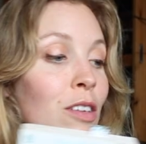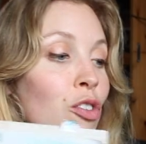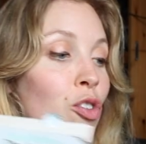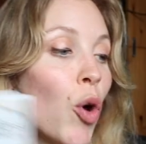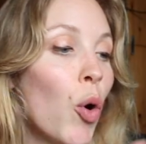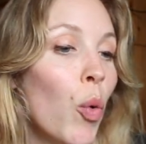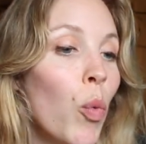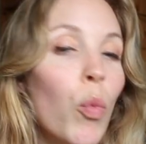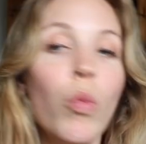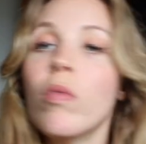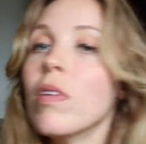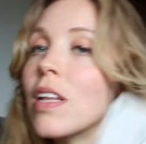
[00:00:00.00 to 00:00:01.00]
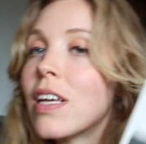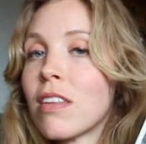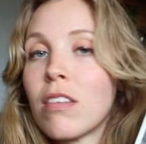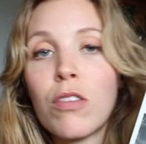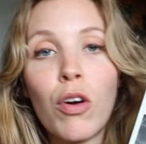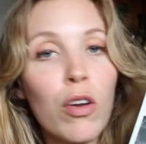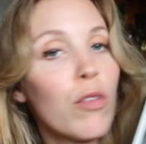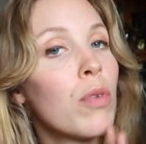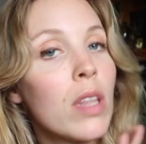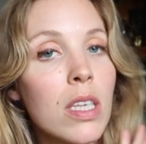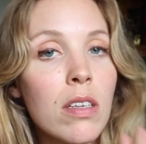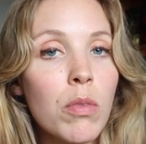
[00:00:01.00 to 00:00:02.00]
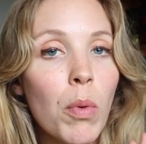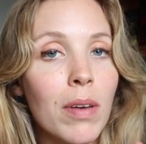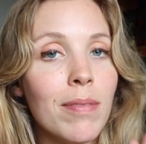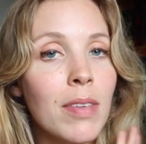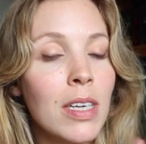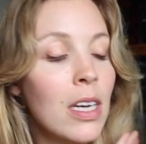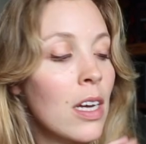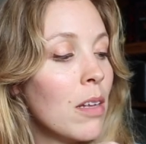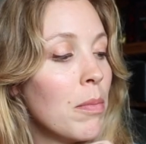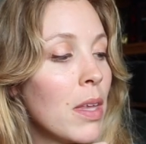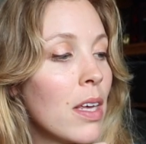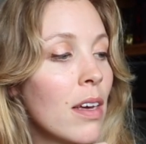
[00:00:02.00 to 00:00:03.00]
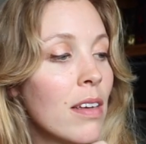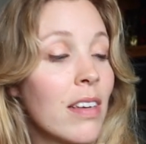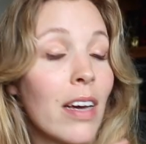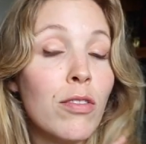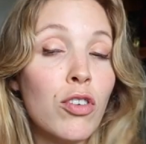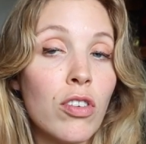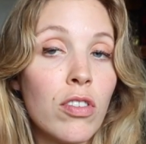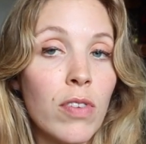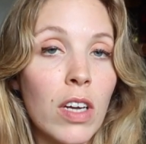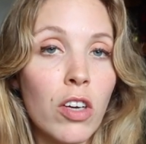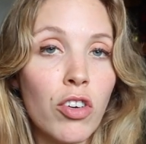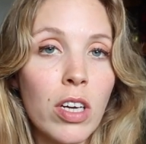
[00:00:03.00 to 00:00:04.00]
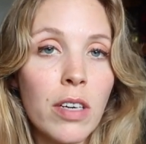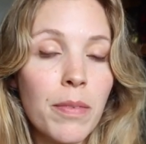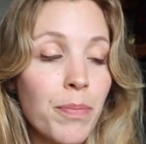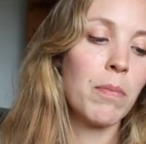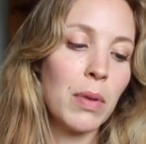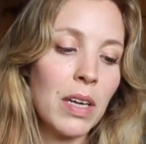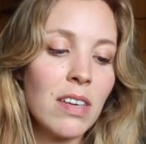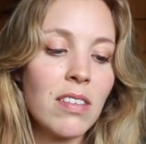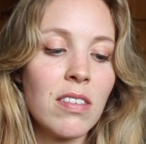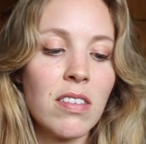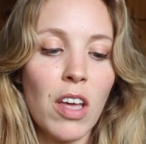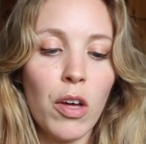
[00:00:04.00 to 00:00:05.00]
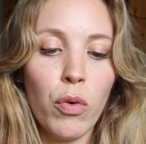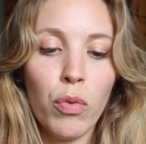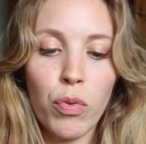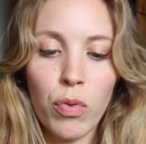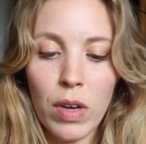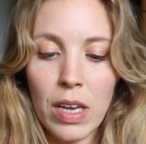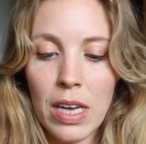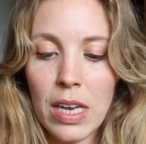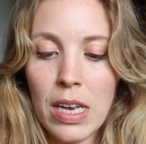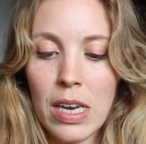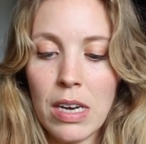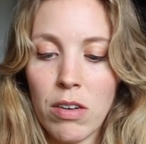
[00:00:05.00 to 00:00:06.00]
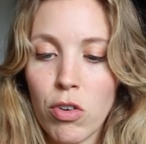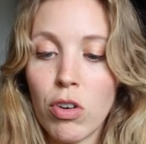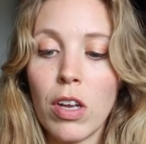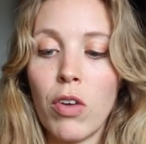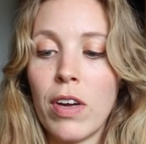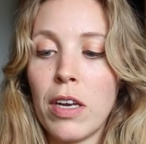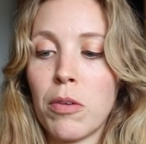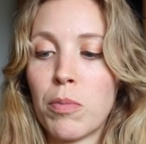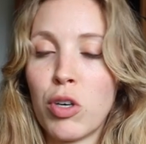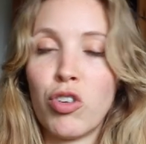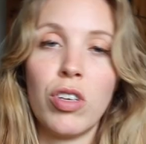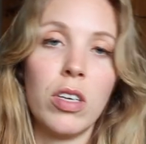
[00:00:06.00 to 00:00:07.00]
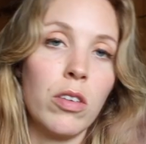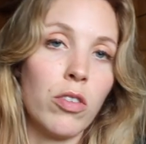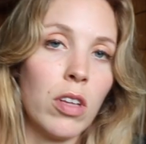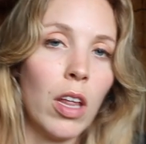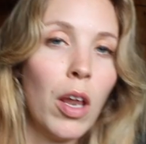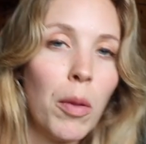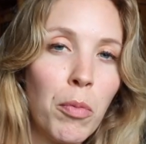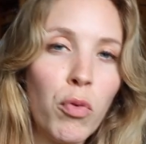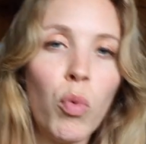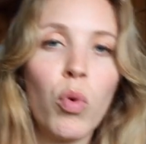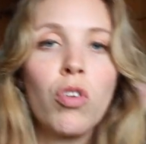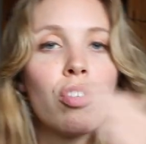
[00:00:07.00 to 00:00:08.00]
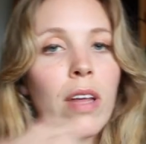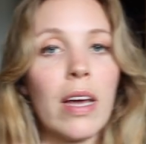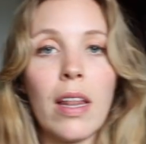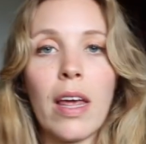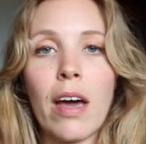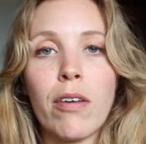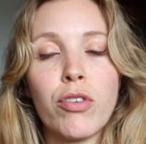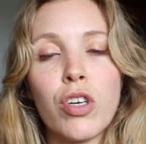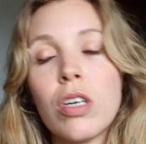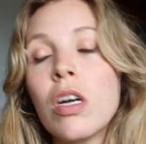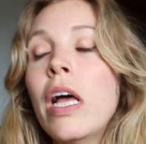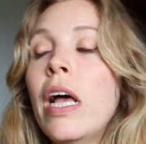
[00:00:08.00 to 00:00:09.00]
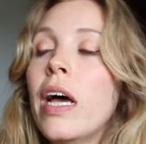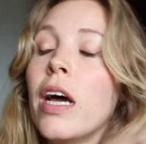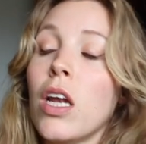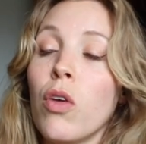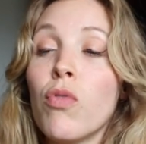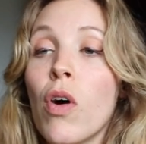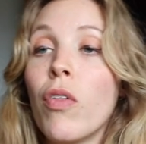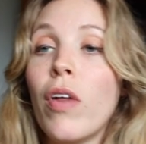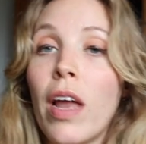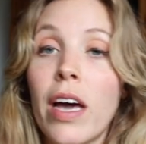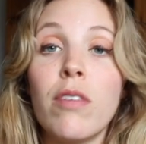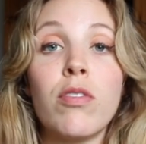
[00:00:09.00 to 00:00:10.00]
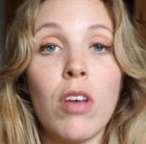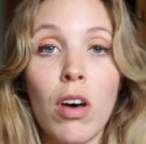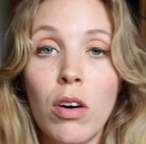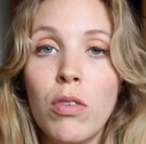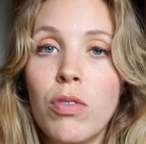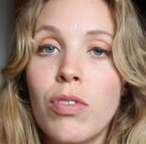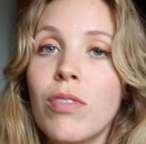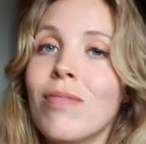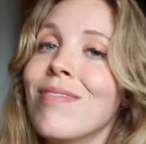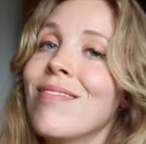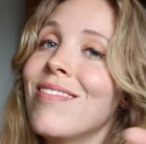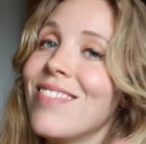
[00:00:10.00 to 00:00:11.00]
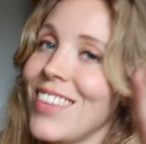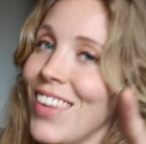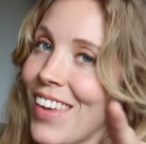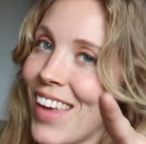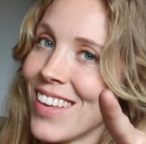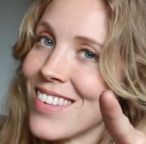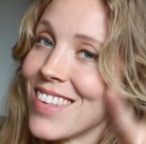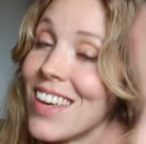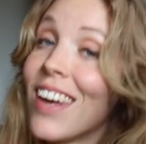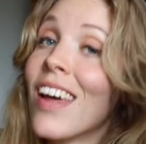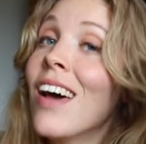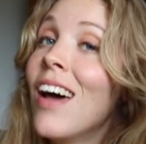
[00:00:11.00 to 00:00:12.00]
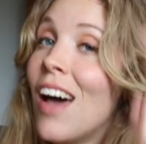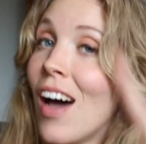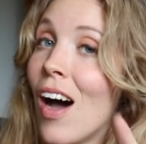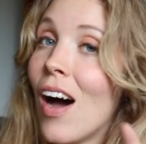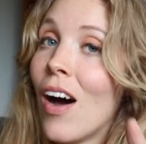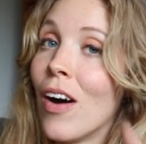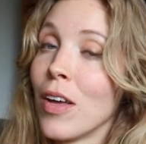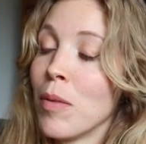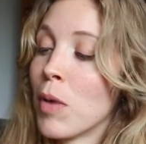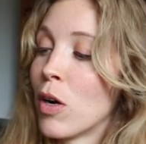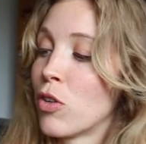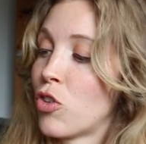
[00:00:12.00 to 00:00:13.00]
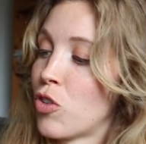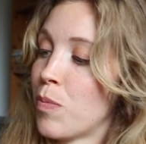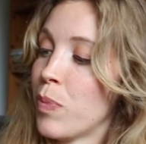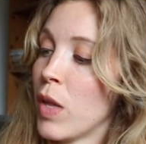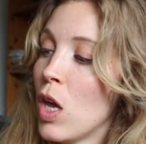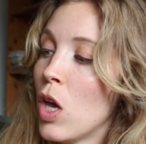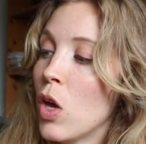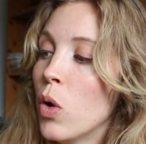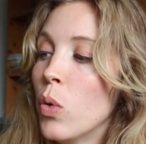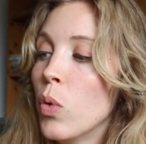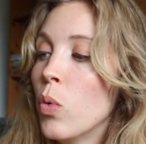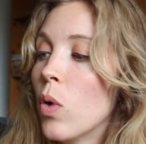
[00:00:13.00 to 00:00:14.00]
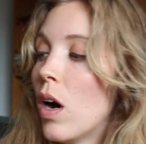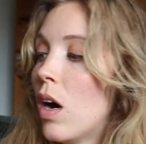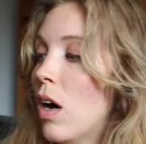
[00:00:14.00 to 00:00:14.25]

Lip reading: So let's start off with this one, because I've just finished it. Placed itself in during the Great Depression, a little before, slightly after, and you follow the lives of, you guessed it, Augie March, who